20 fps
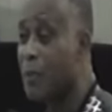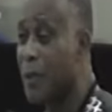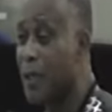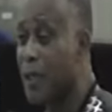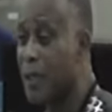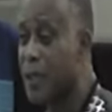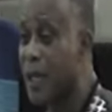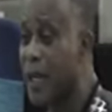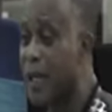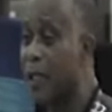me,
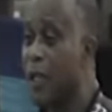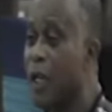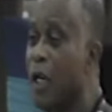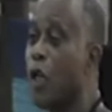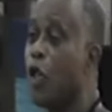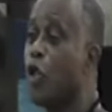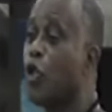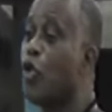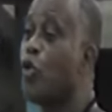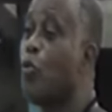he said,
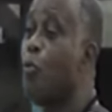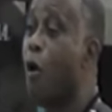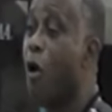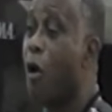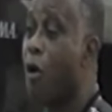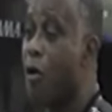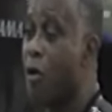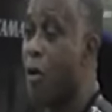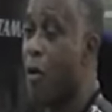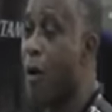
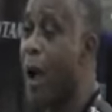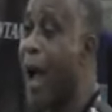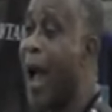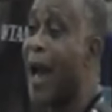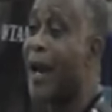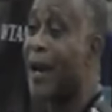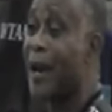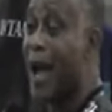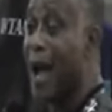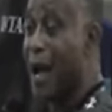tomorrow
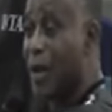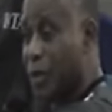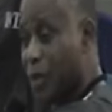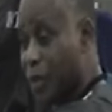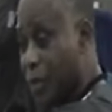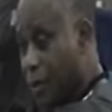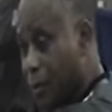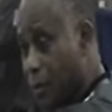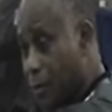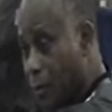
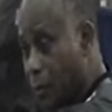announce